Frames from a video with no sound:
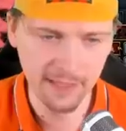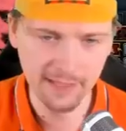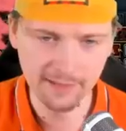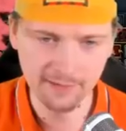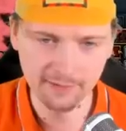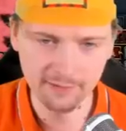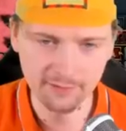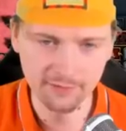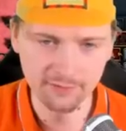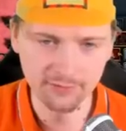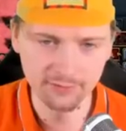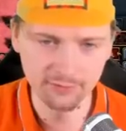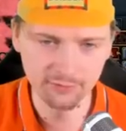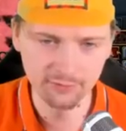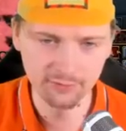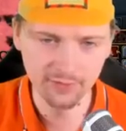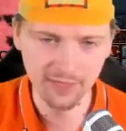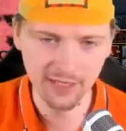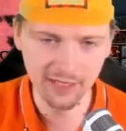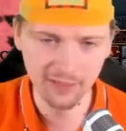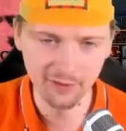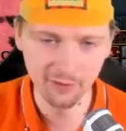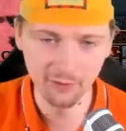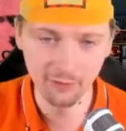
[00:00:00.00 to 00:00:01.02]
battle should
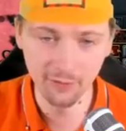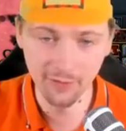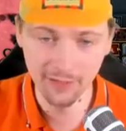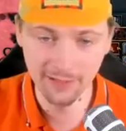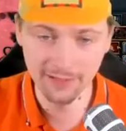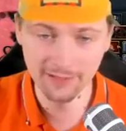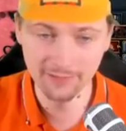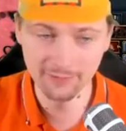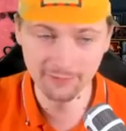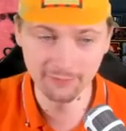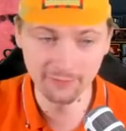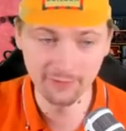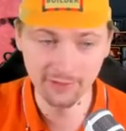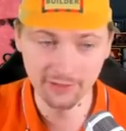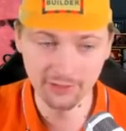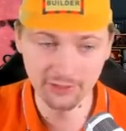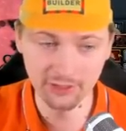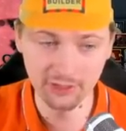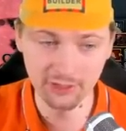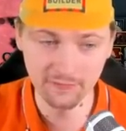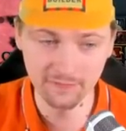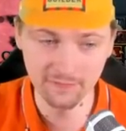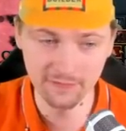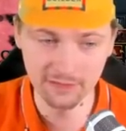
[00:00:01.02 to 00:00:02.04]
allow us to
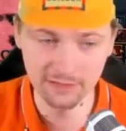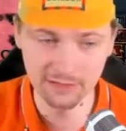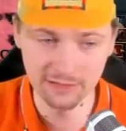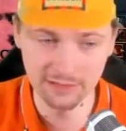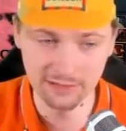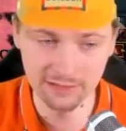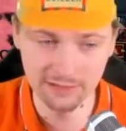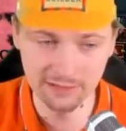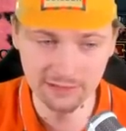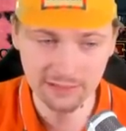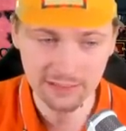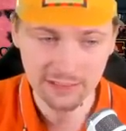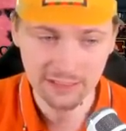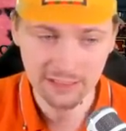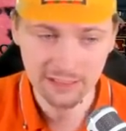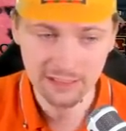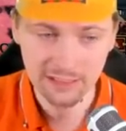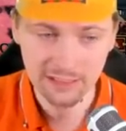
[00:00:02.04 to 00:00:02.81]
achieve that.